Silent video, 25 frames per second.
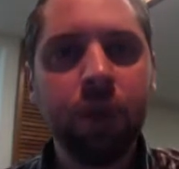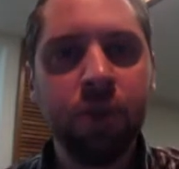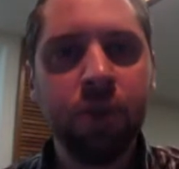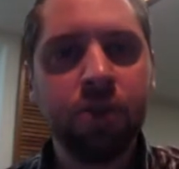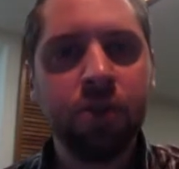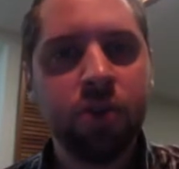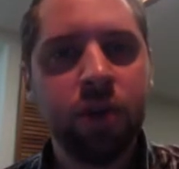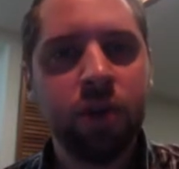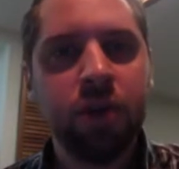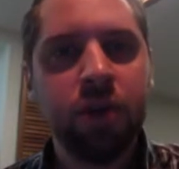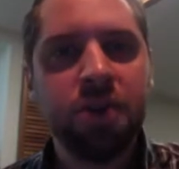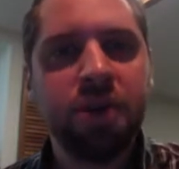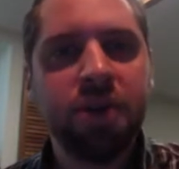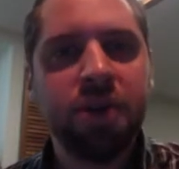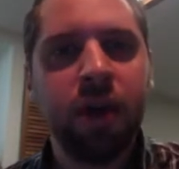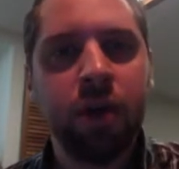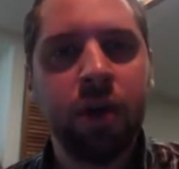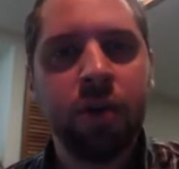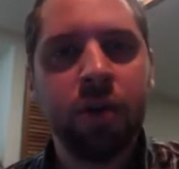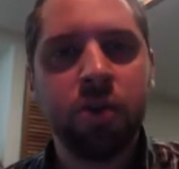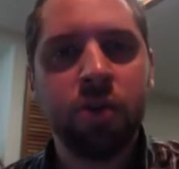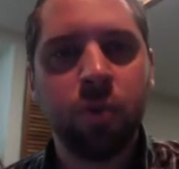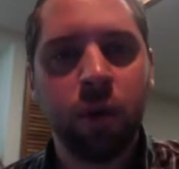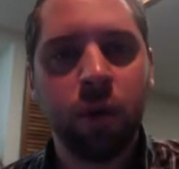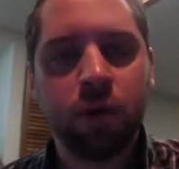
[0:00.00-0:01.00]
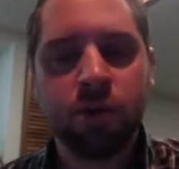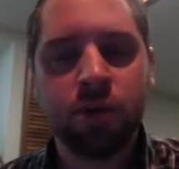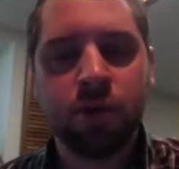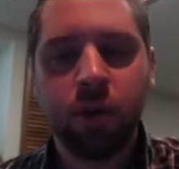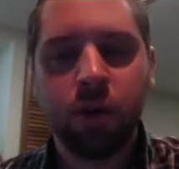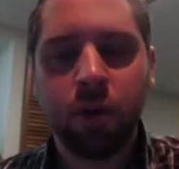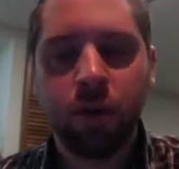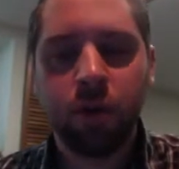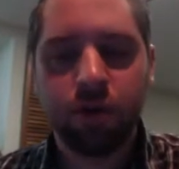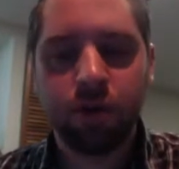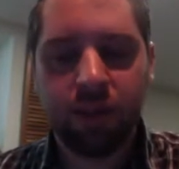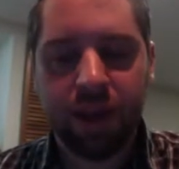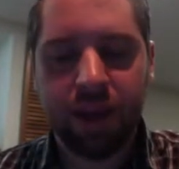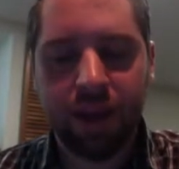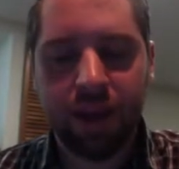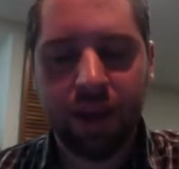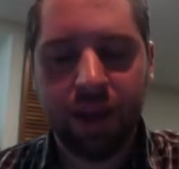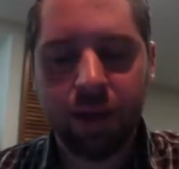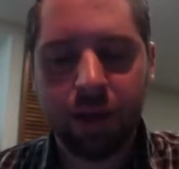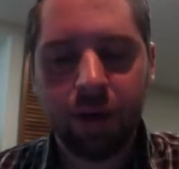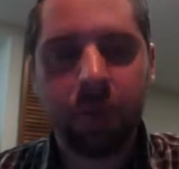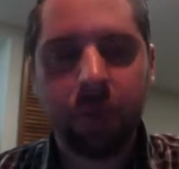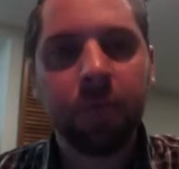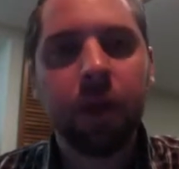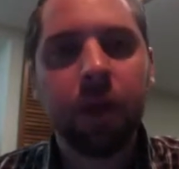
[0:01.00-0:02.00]
So you can see how these words all go
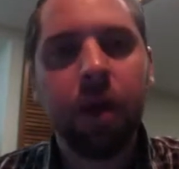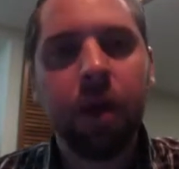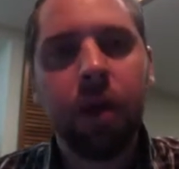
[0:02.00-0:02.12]
together.